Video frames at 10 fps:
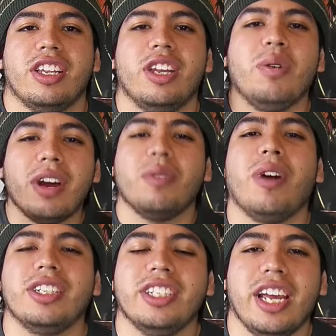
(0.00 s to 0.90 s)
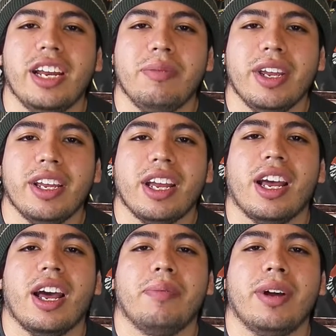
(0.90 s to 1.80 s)
Do you want to watch an anime
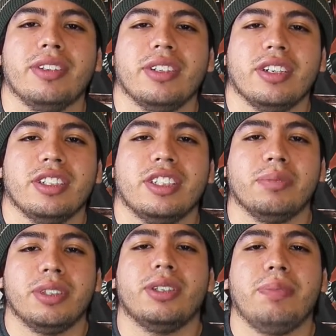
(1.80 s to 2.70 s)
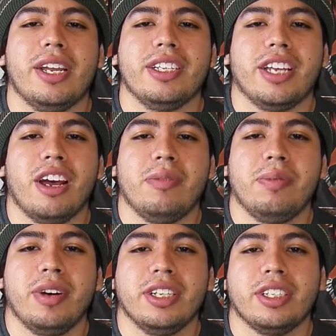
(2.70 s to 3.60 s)
about some space
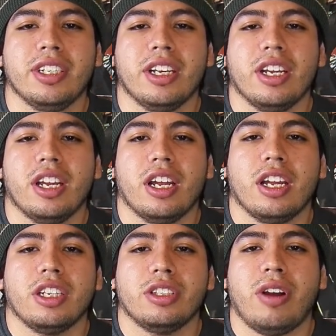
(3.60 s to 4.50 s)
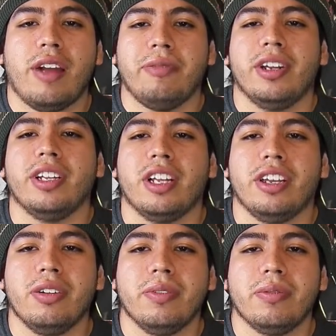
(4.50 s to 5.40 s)
cowboys traveling the
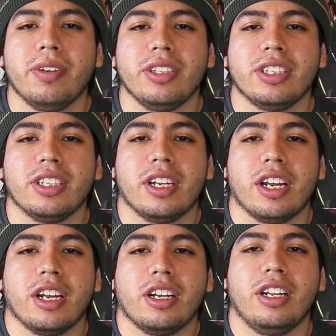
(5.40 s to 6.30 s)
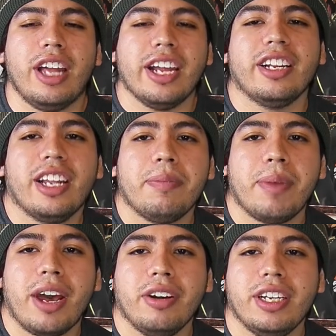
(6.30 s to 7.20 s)
universe, collecting
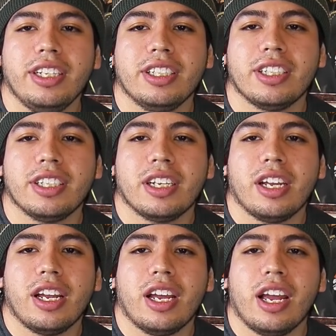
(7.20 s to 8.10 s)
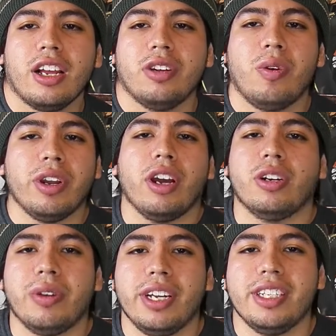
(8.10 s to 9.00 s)
bounties, going on
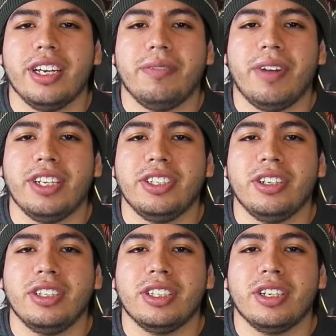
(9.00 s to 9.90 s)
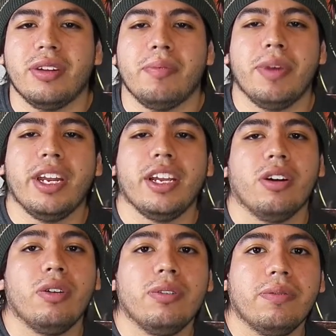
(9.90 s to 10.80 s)
crazy adventures, meeting
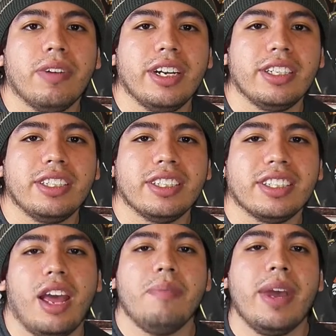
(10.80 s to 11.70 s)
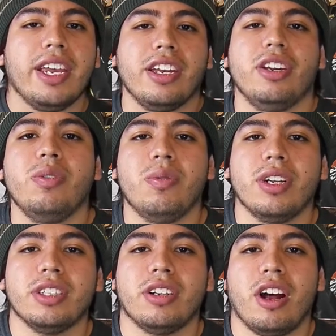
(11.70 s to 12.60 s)
old friends, and making new
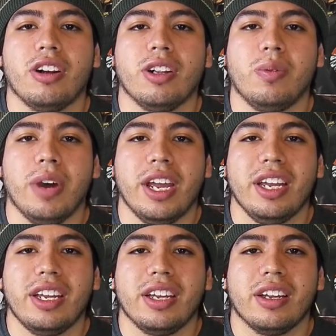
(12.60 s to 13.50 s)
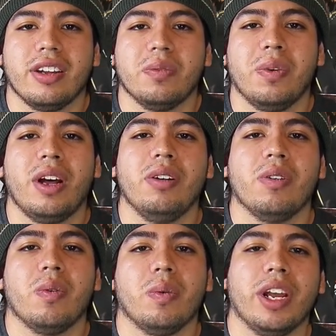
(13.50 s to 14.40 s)
ones along the way?
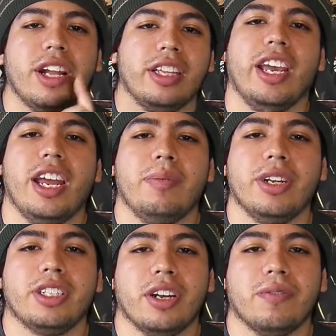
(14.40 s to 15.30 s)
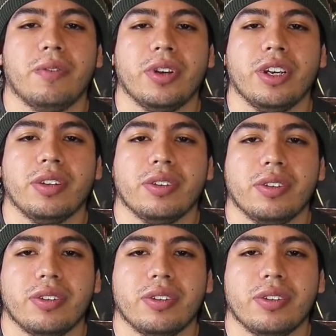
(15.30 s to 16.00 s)
Well, we got the anime just for you.